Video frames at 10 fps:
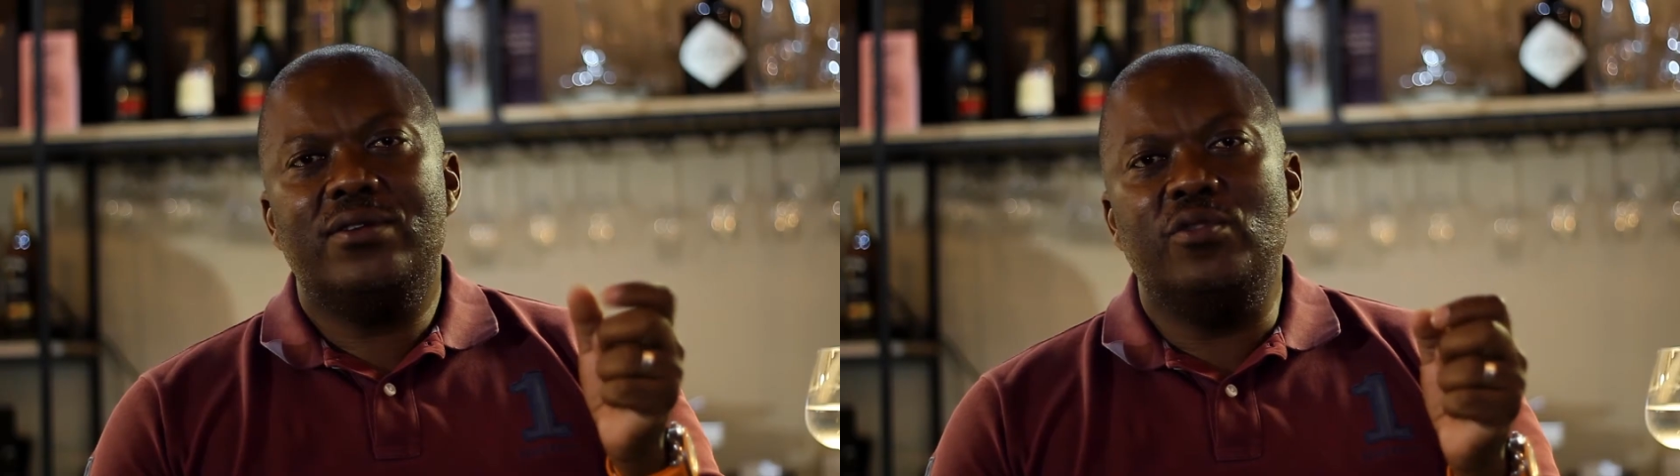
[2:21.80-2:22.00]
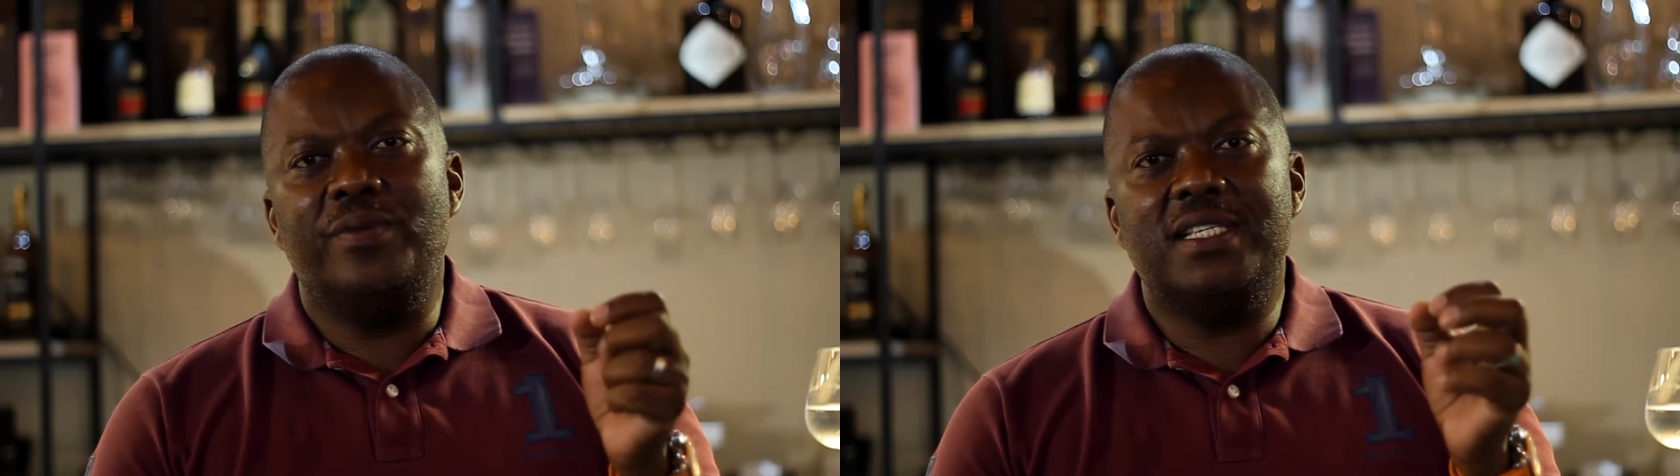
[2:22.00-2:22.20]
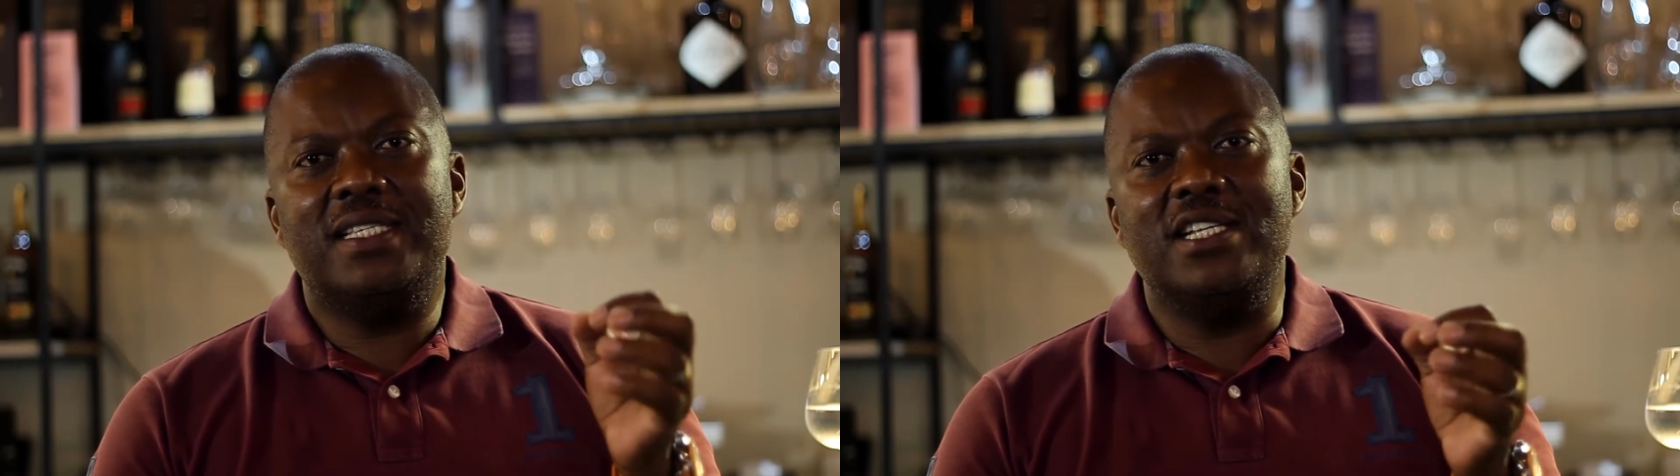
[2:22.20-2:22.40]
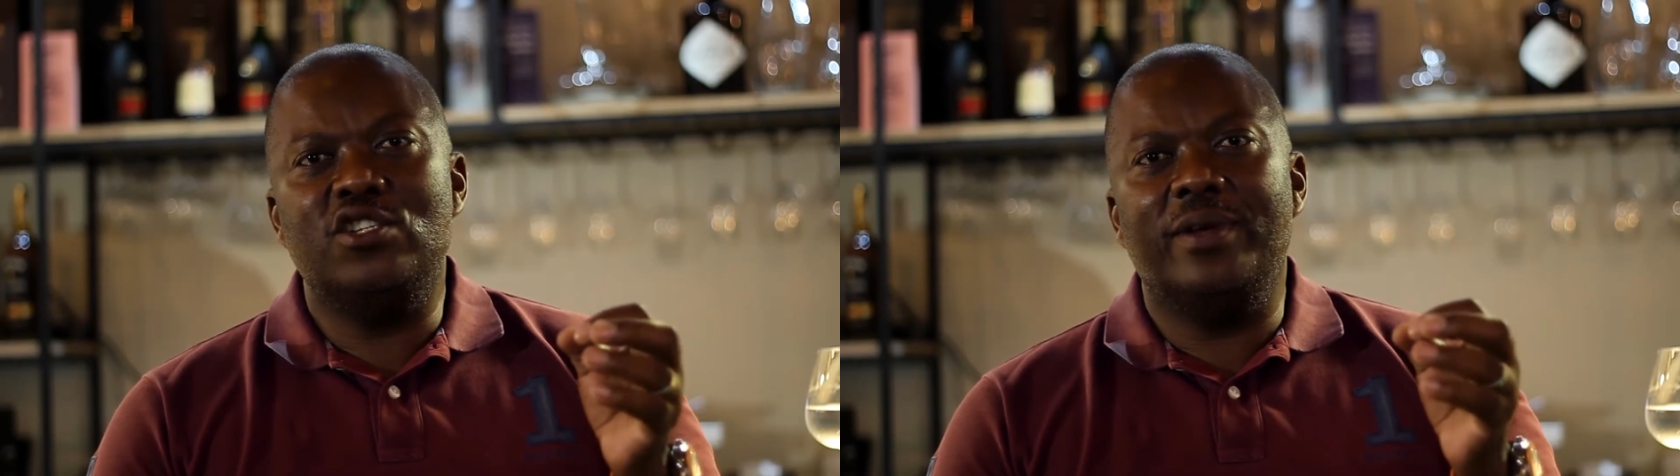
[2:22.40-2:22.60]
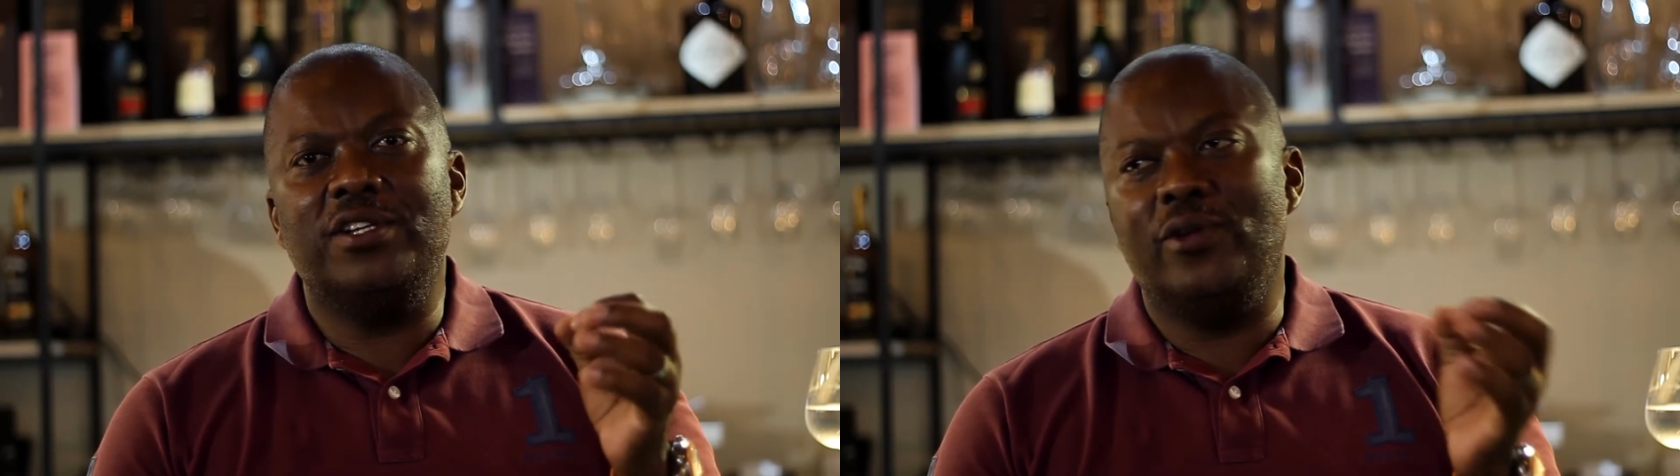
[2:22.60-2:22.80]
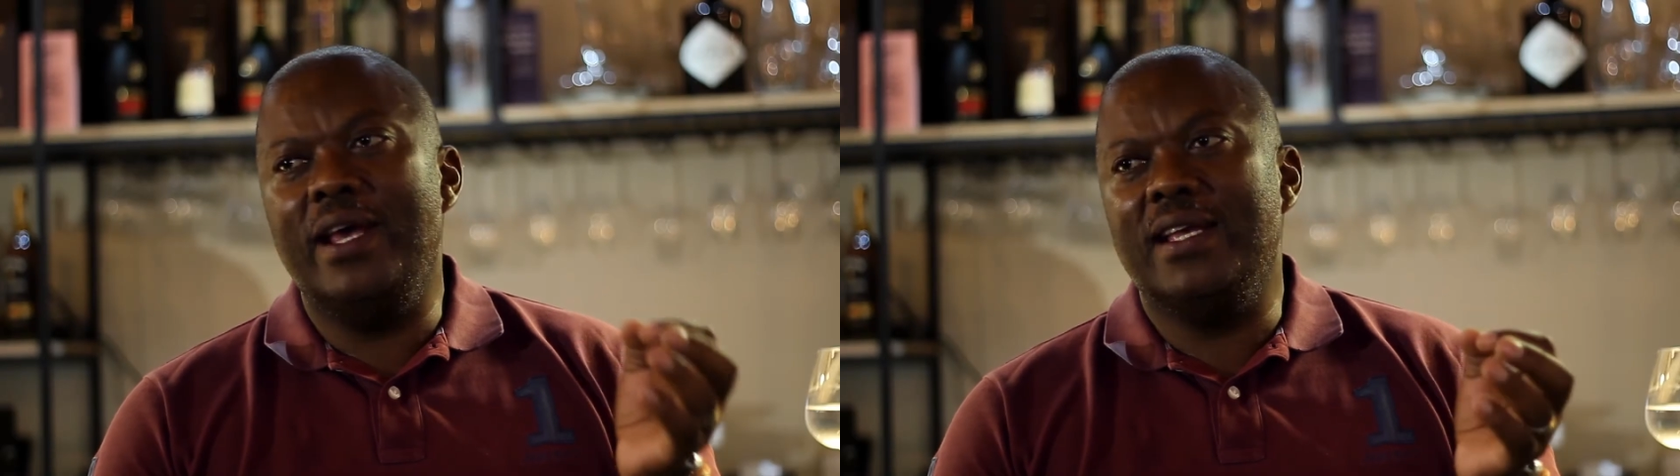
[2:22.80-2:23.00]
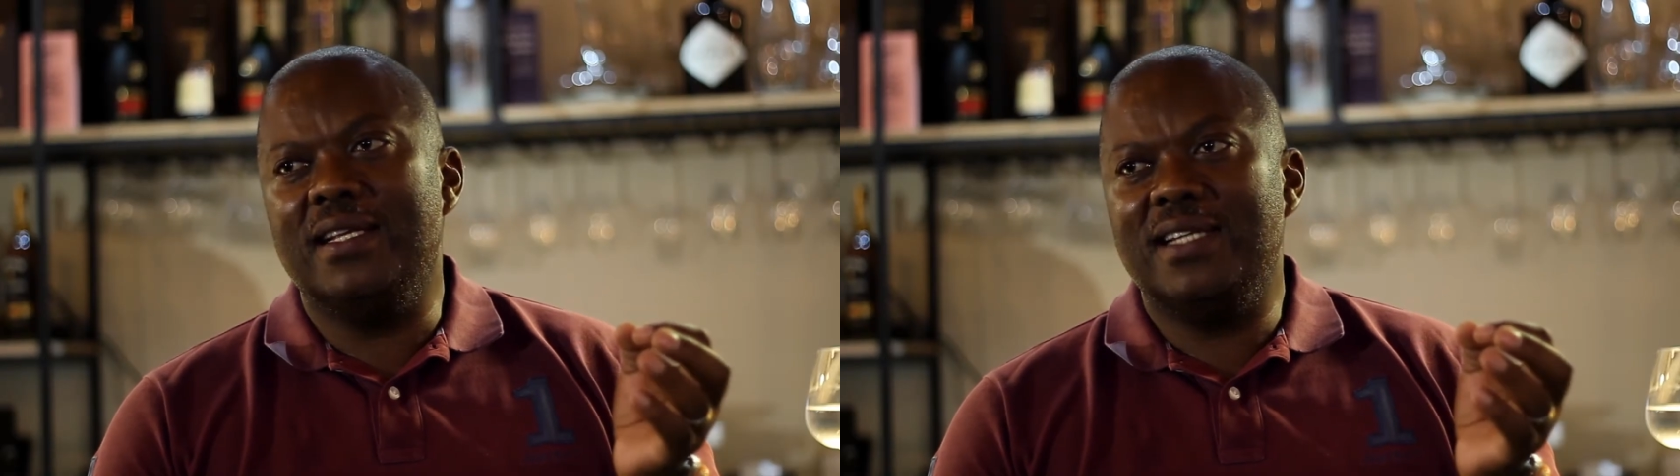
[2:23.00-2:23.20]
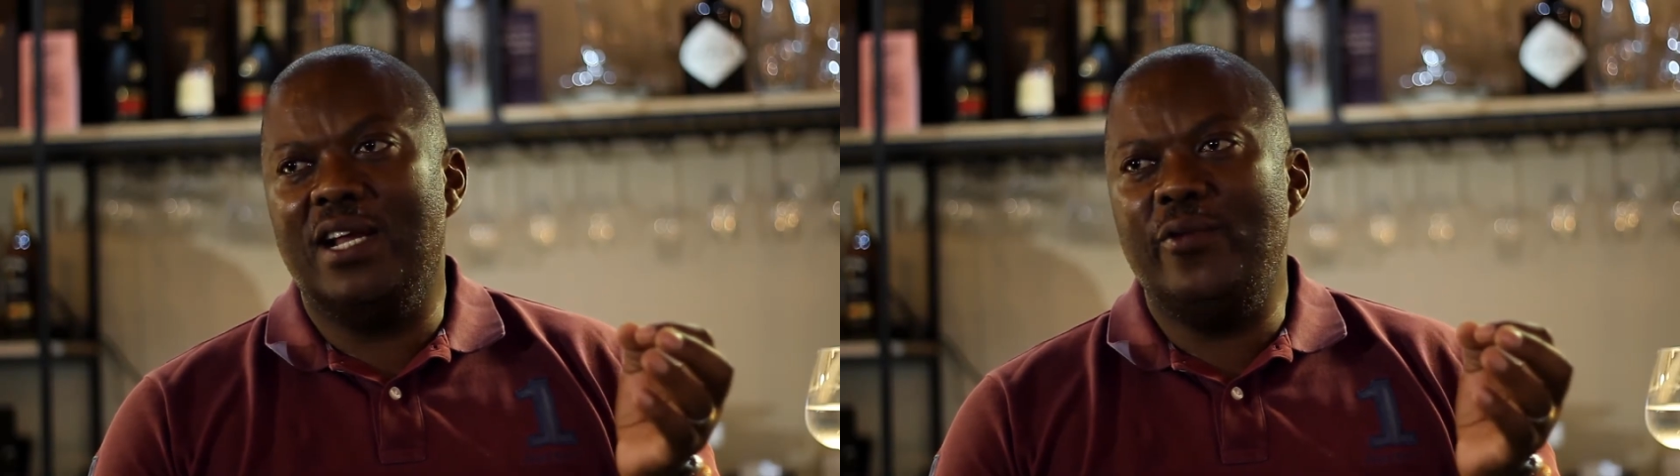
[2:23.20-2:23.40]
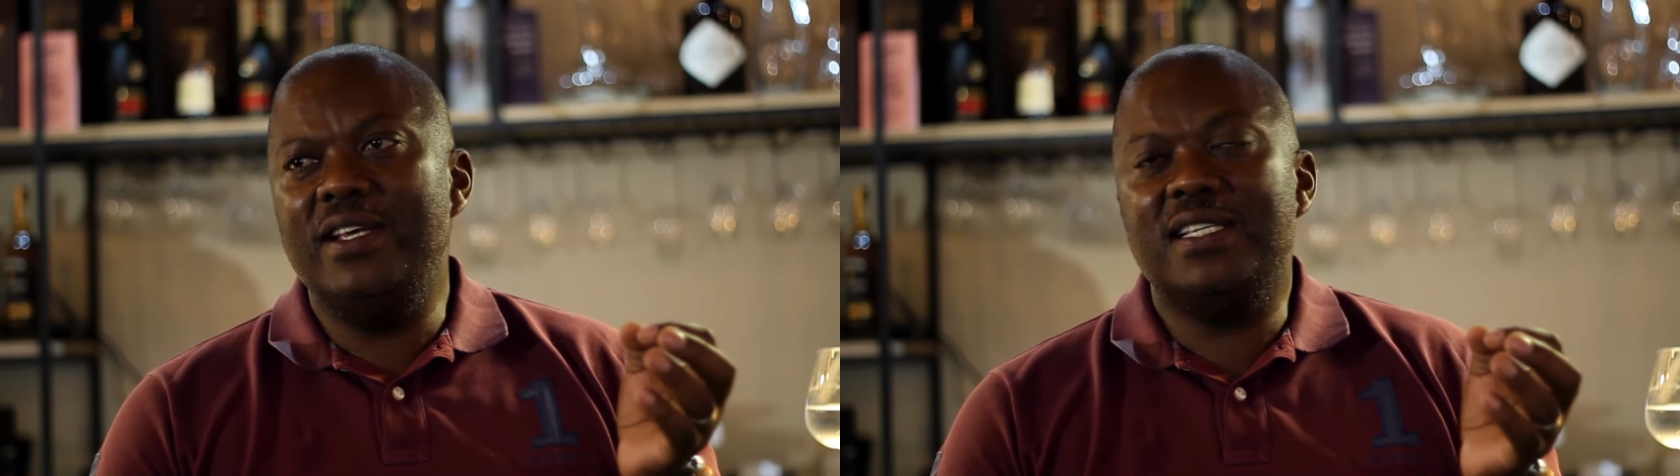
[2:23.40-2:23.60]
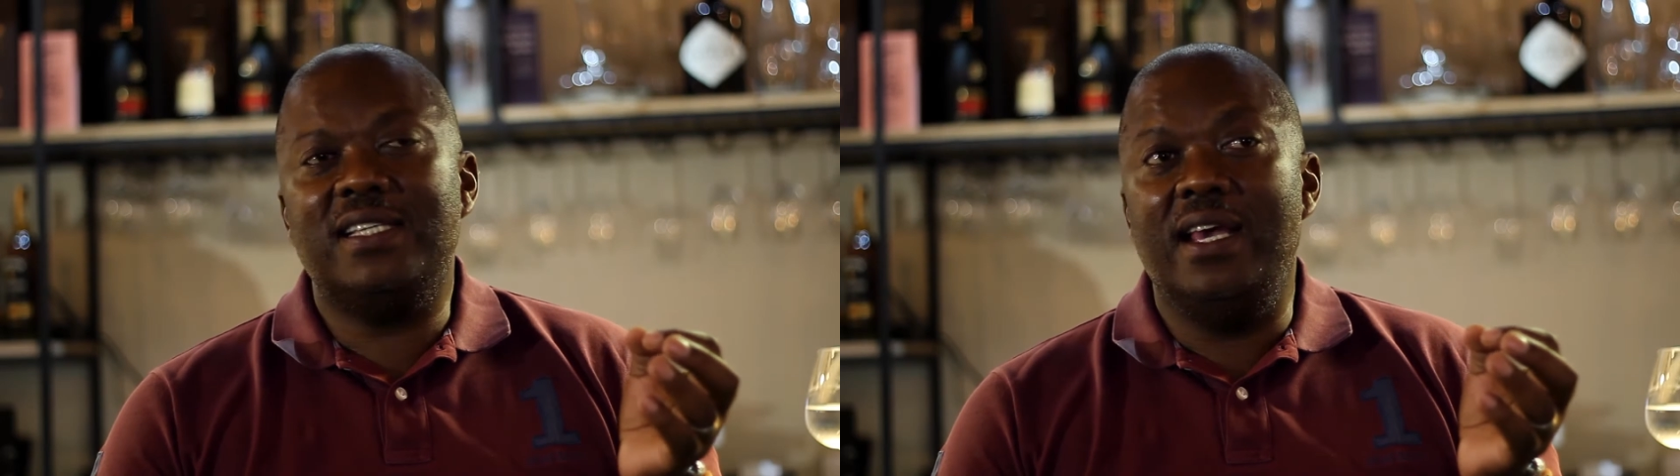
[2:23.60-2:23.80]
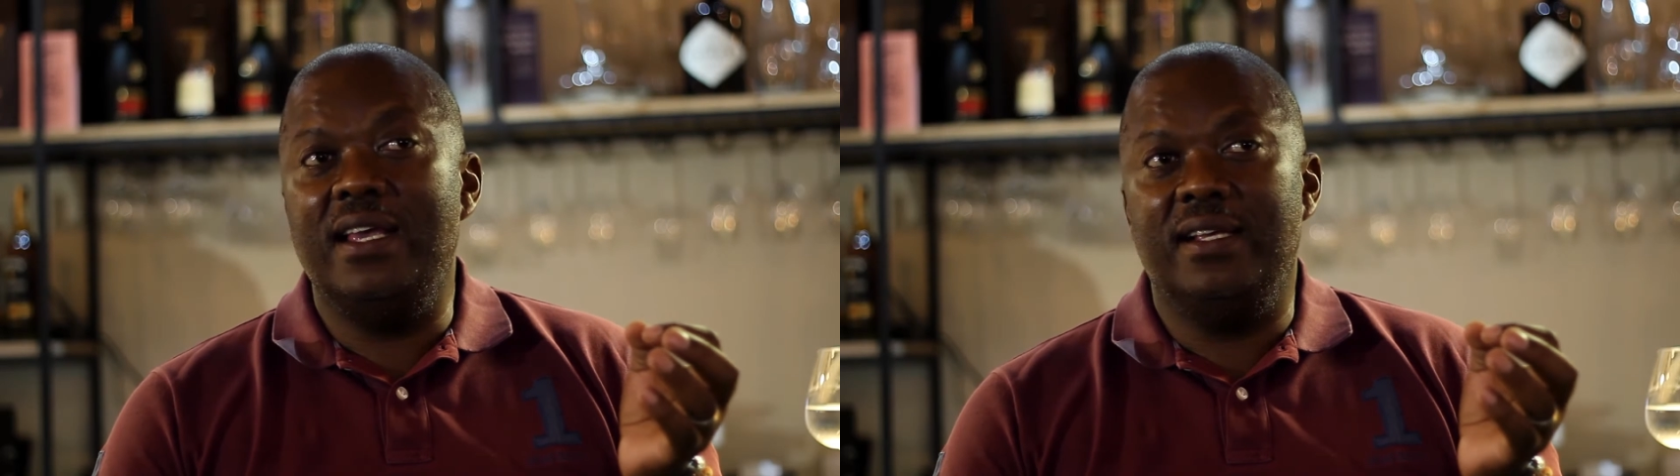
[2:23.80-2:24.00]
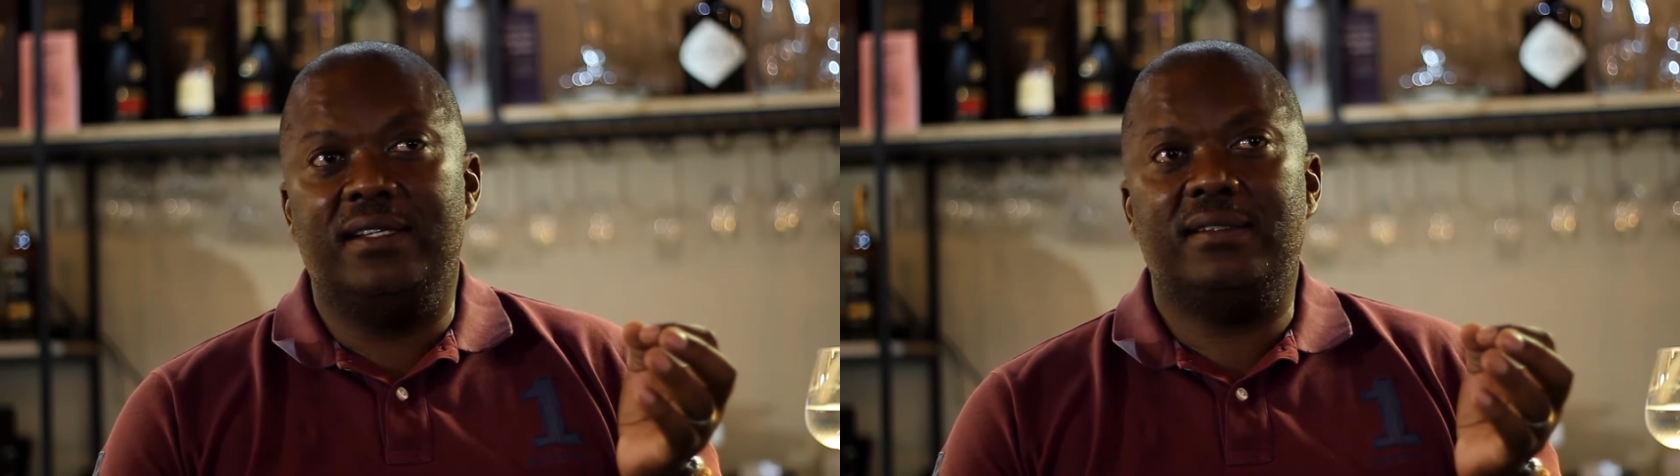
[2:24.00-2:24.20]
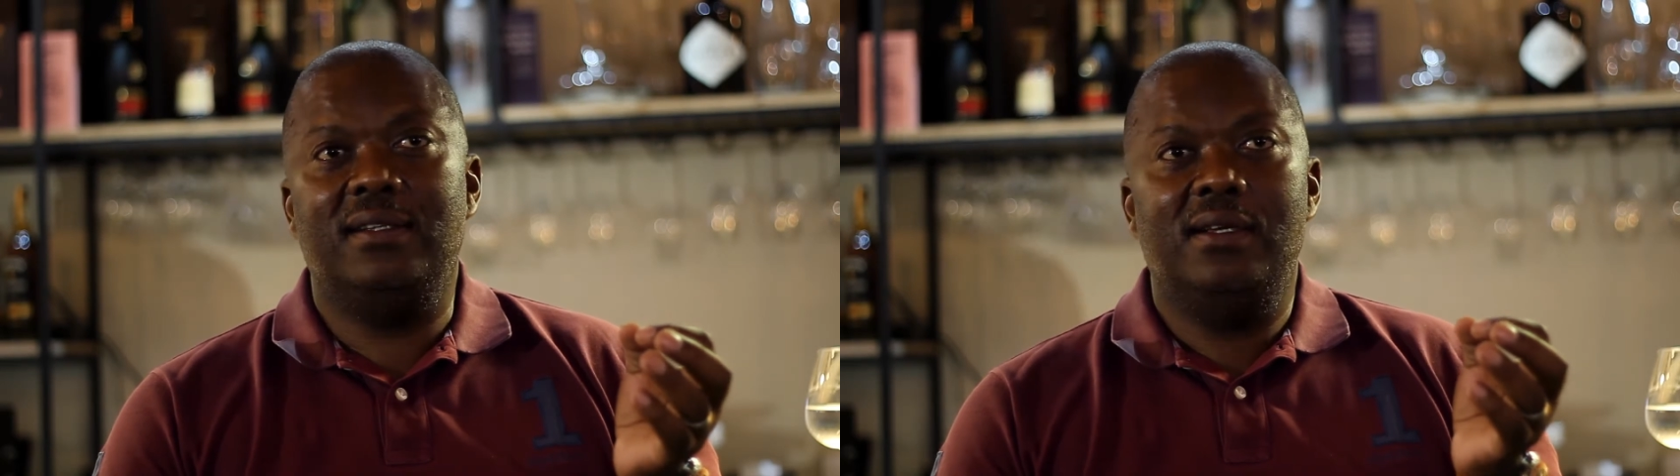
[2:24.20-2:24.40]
to be seen to be enjoying it and we're saying it